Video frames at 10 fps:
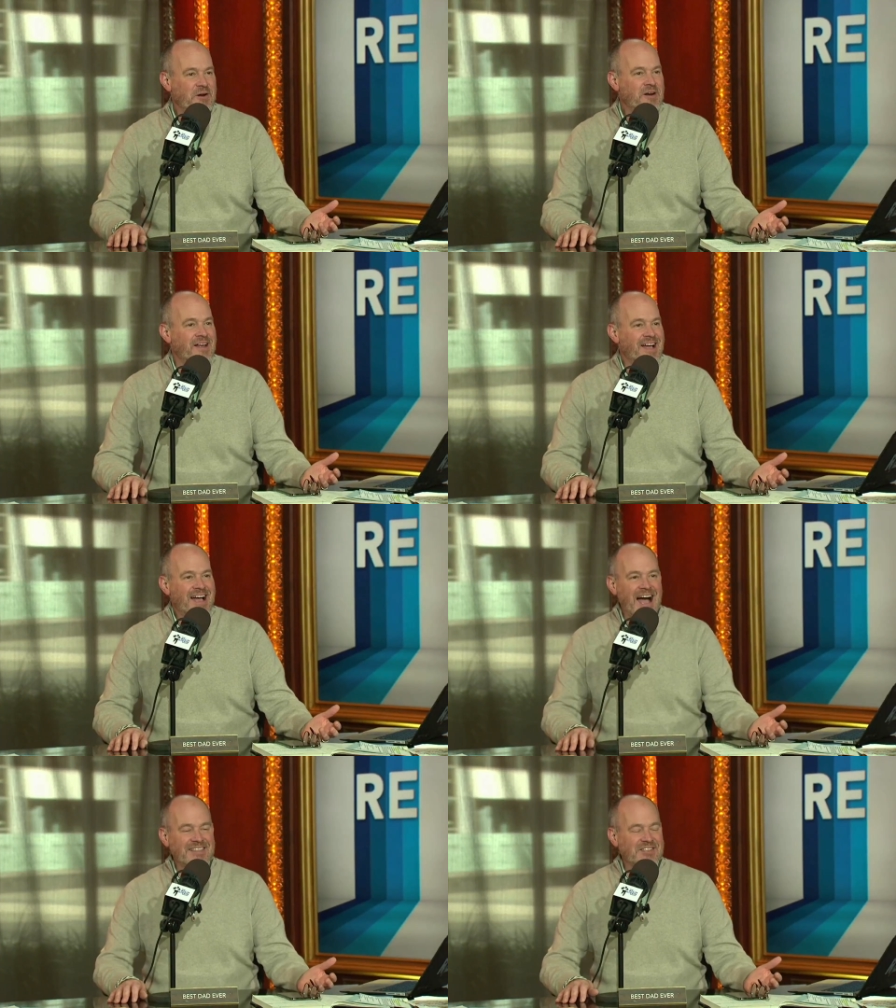uh, the
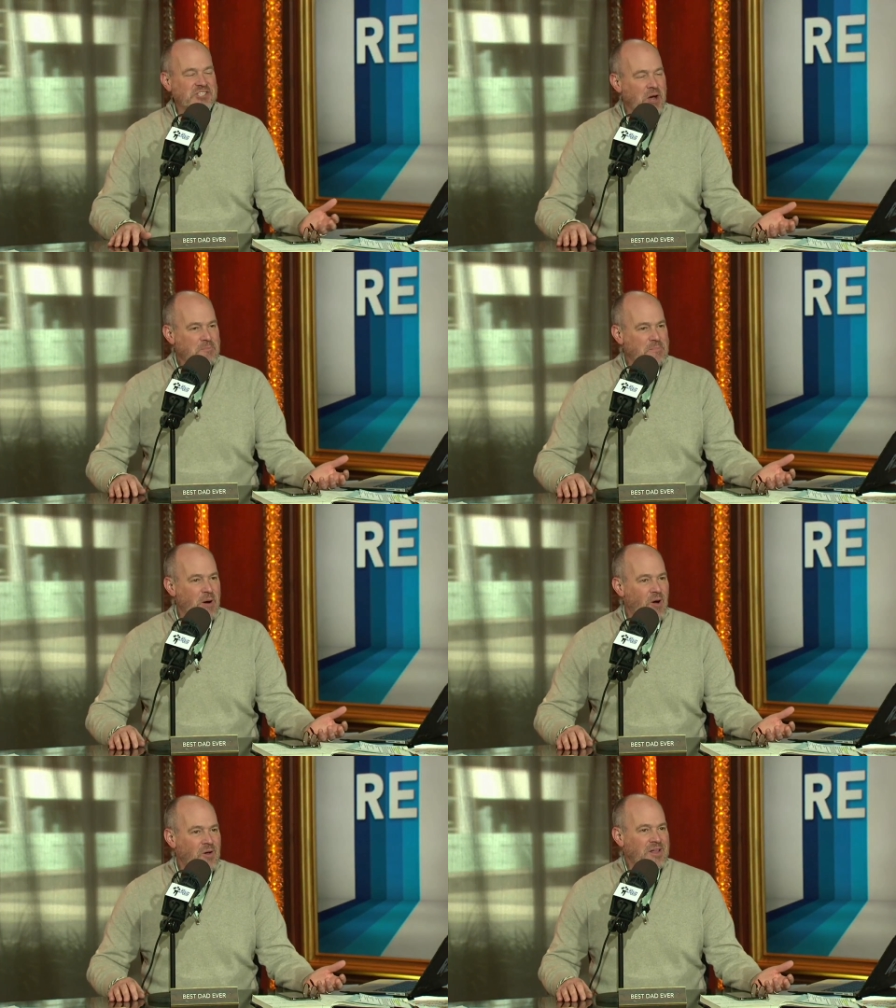I, I Super
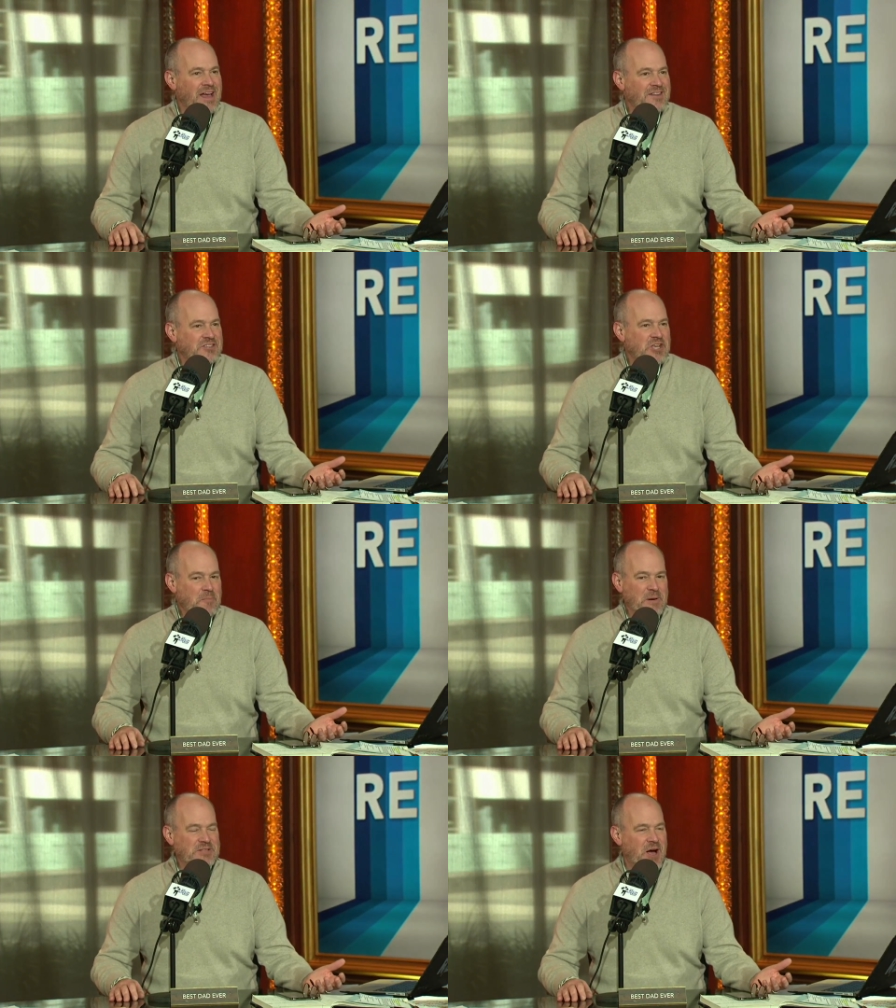Bowl McCartney. and I'm
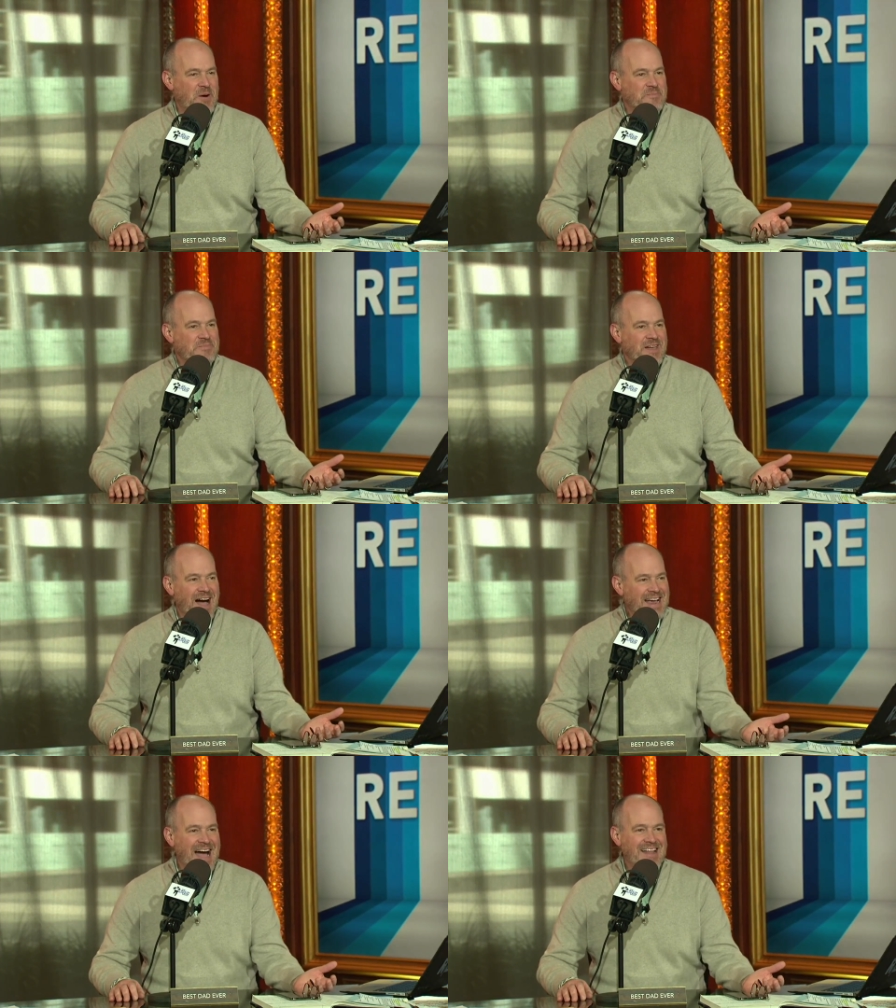Superdome.
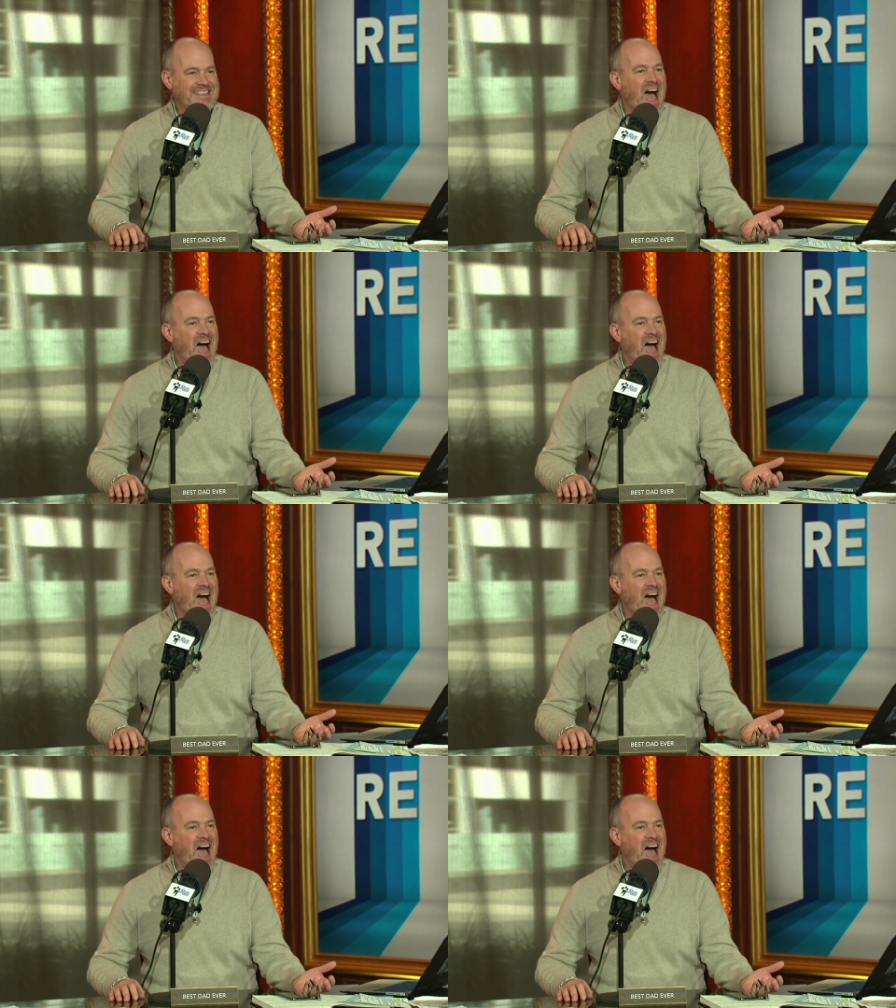i got fine.